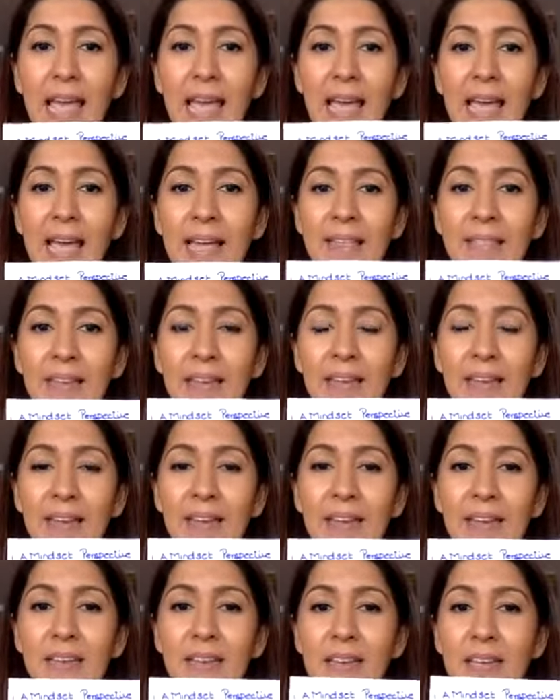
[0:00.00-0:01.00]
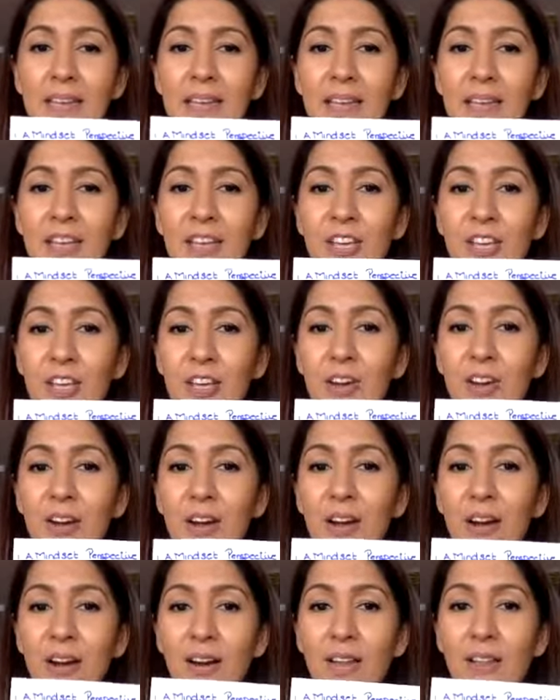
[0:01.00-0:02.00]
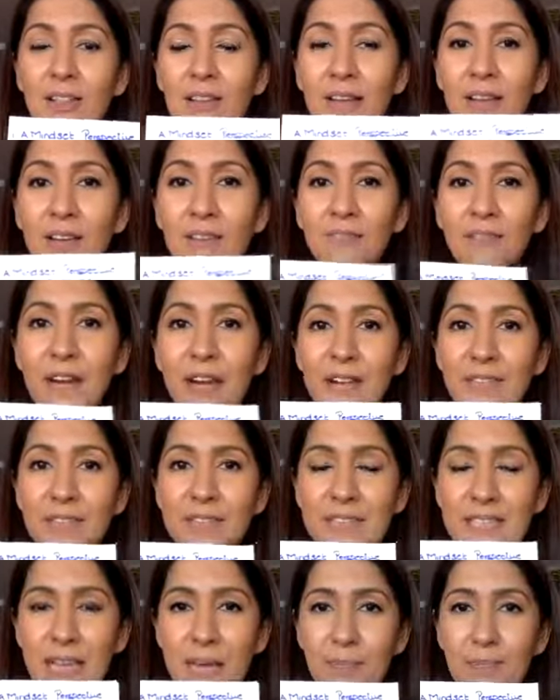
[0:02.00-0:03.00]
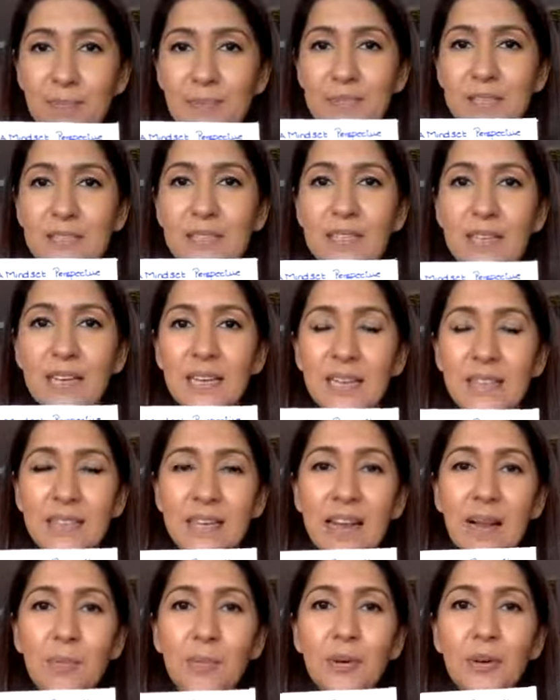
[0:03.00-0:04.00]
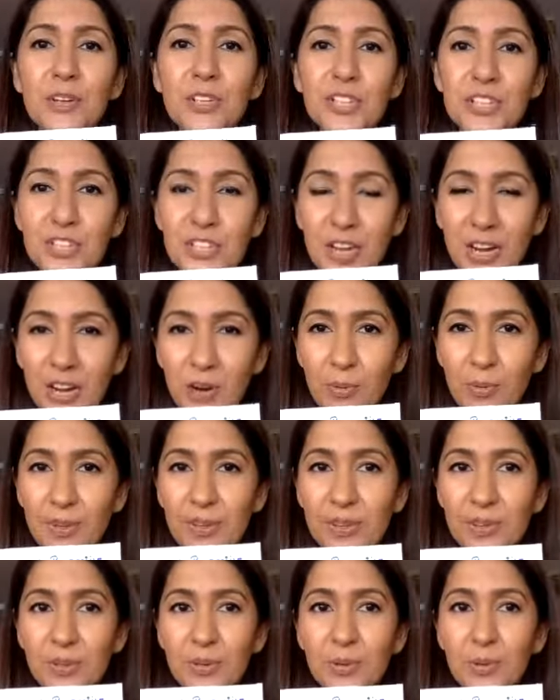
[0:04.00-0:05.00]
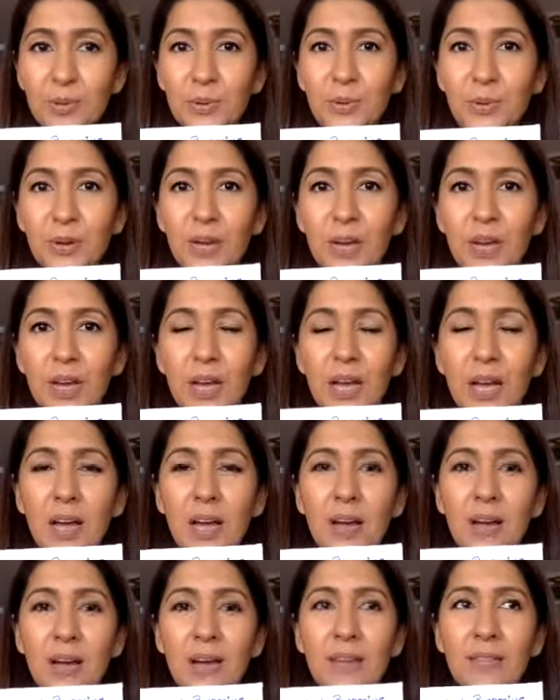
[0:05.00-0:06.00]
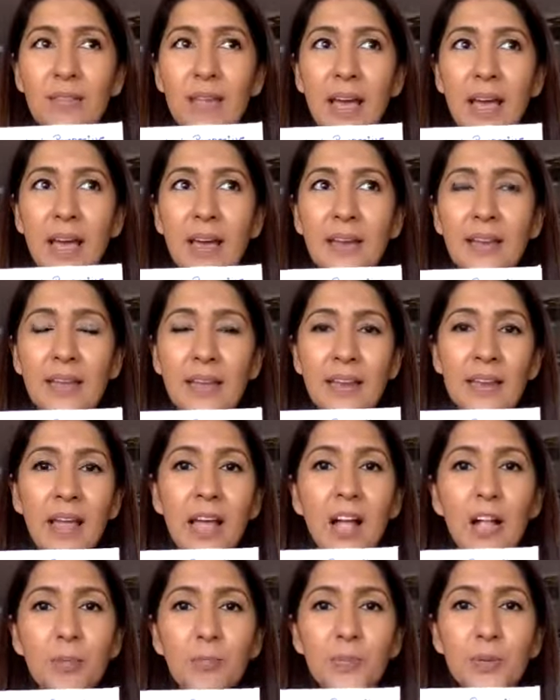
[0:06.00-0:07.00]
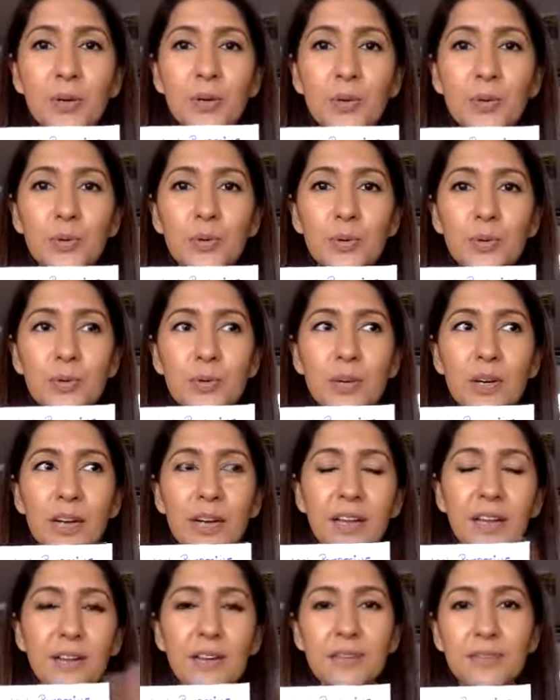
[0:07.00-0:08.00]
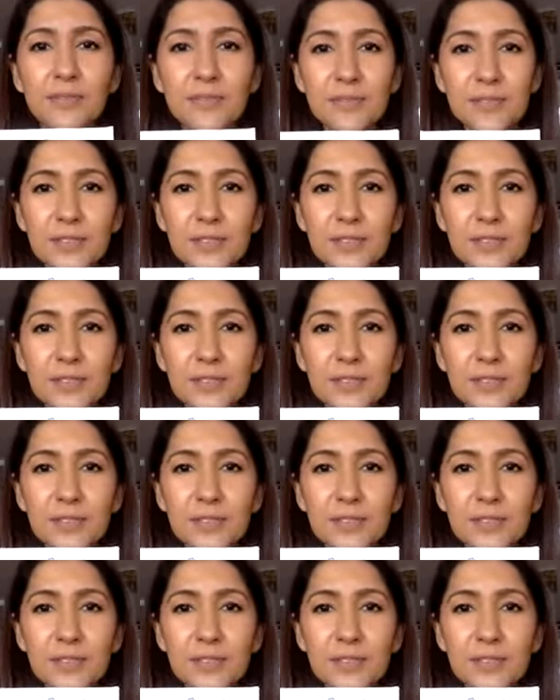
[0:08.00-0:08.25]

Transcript: And then here are like five steps that I'm going to share with you that can help you kind of